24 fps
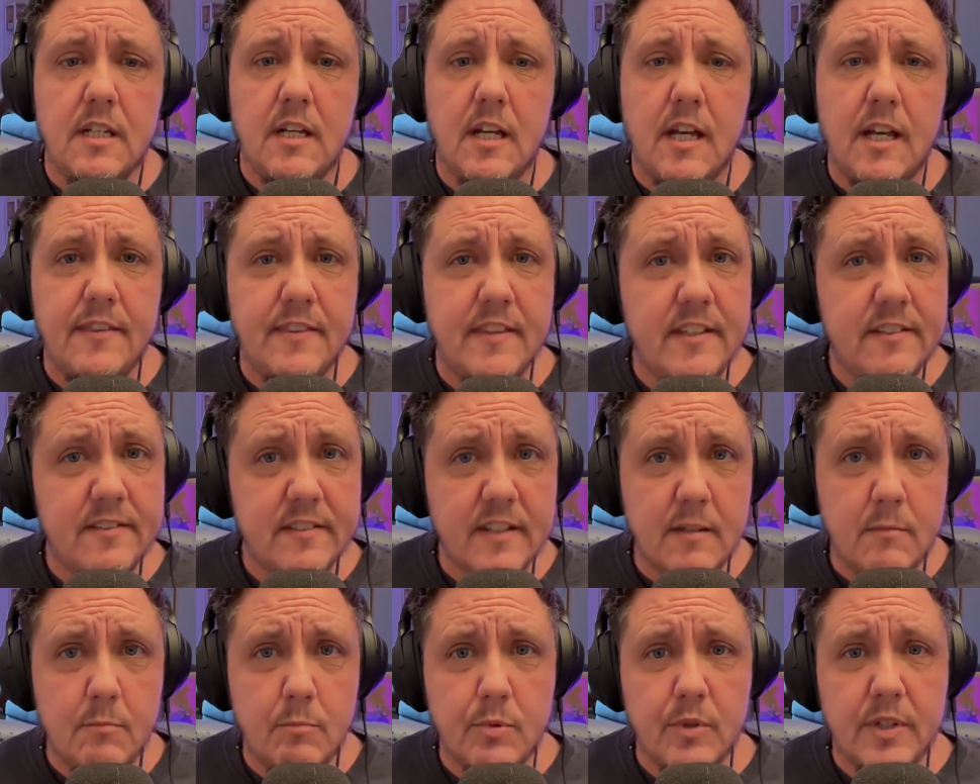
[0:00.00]
And this
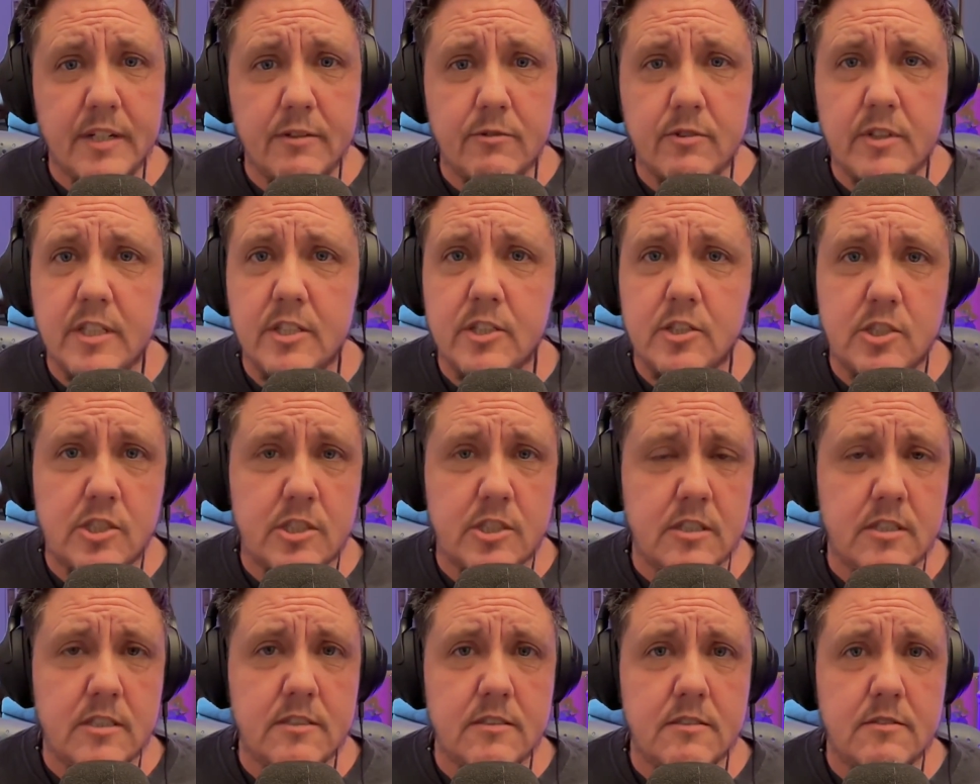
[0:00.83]
can bring
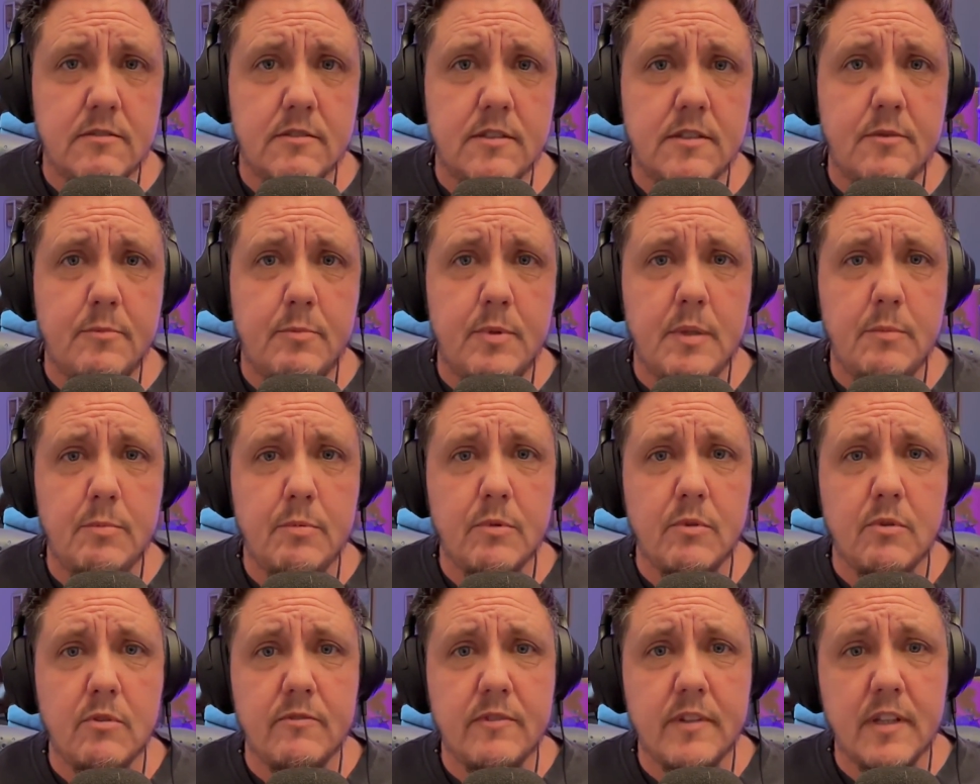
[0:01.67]
reassurance to
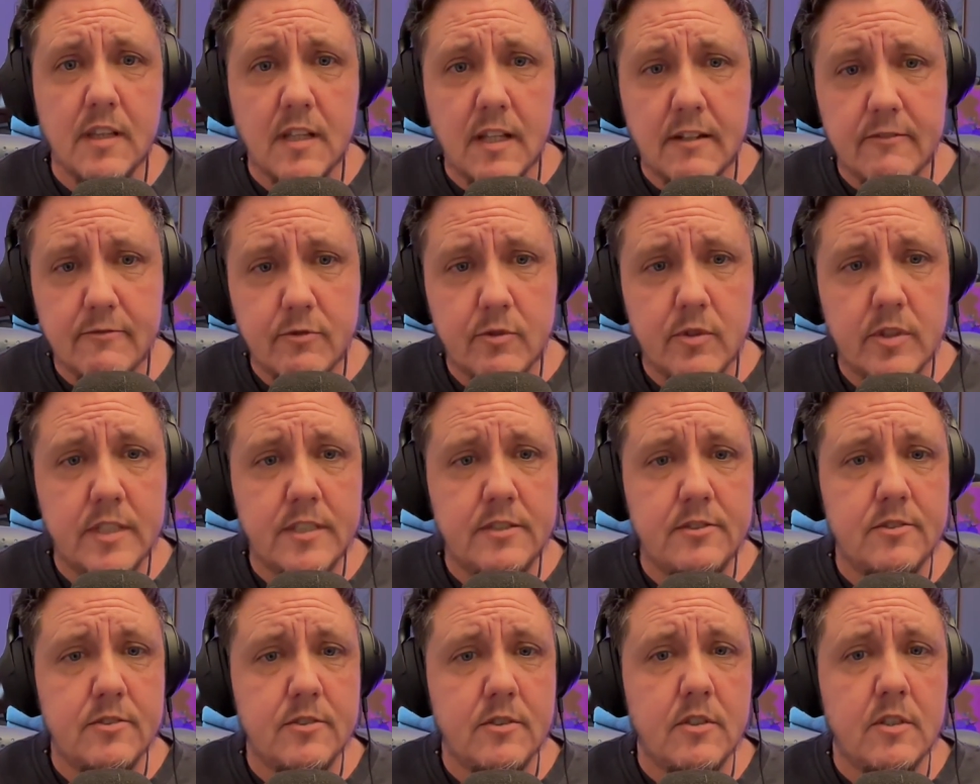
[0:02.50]
people of the loved
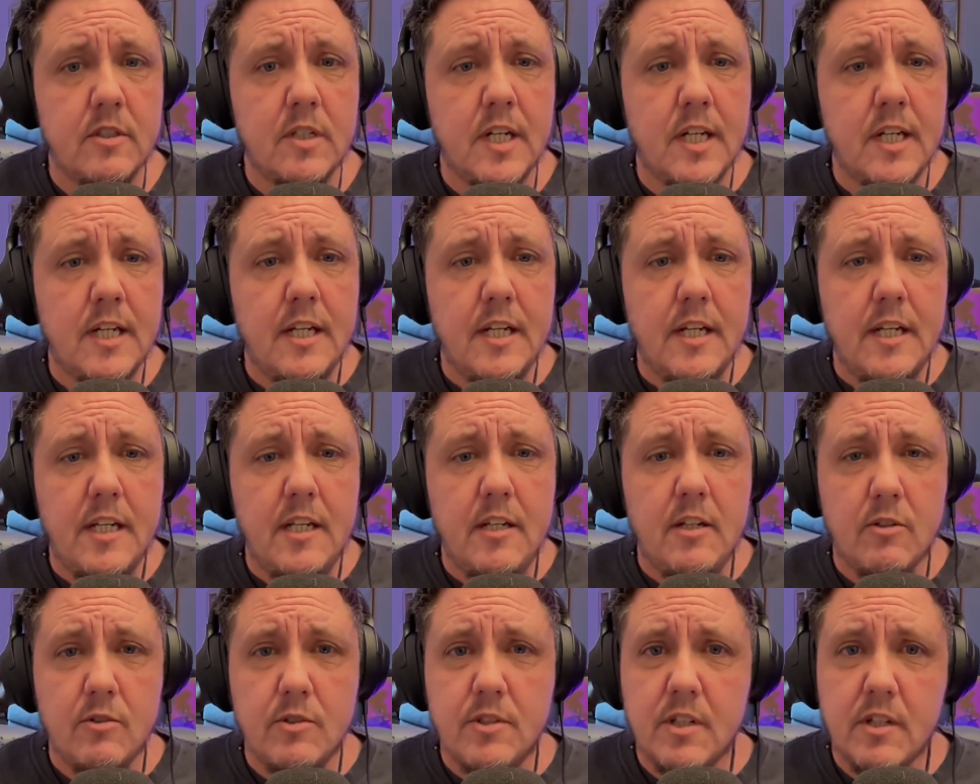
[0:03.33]
ones, or,
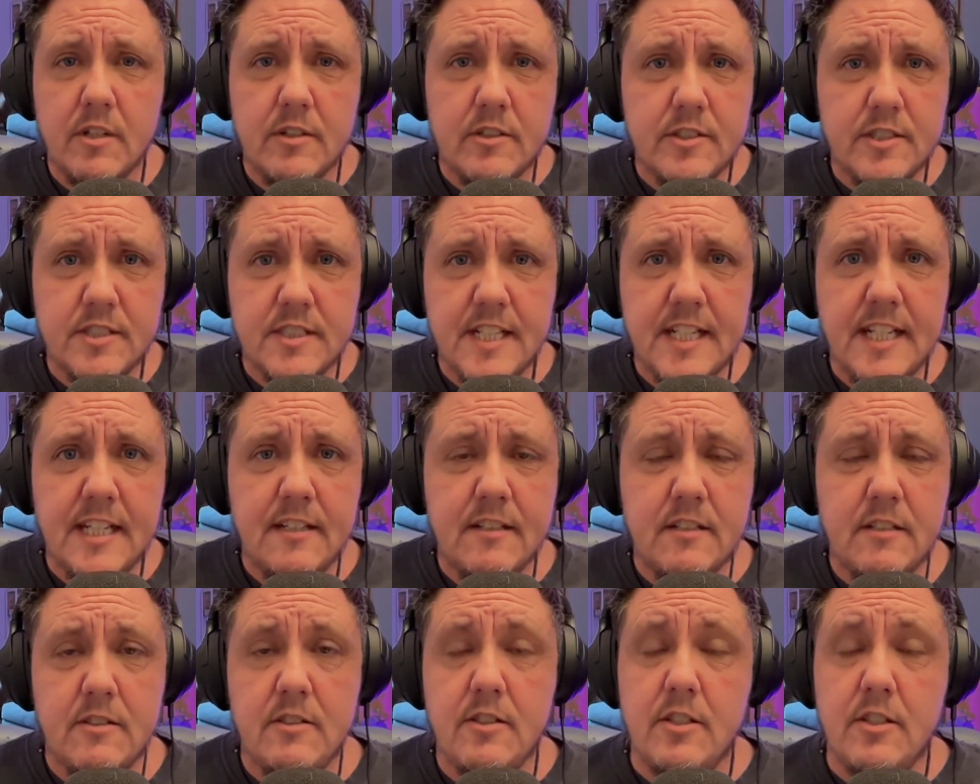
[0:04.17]
to understand to